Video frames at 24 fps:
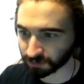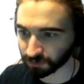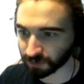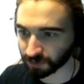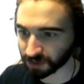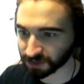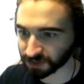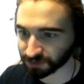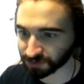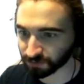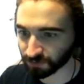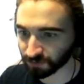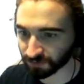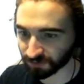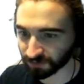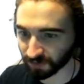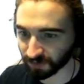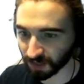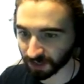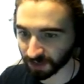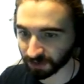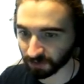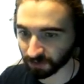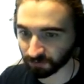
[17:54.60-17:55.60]
you guys are all
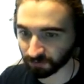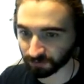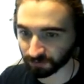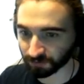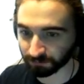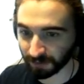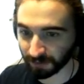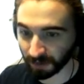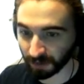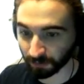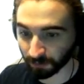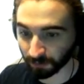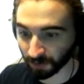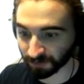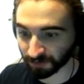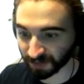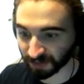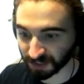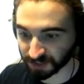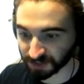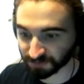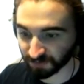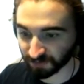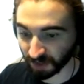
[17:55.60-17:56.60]
fine over in
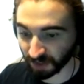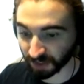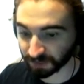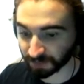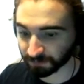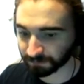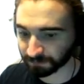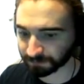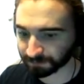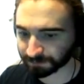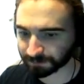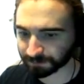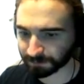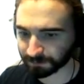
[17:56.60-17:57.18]
Belmont, that's fine.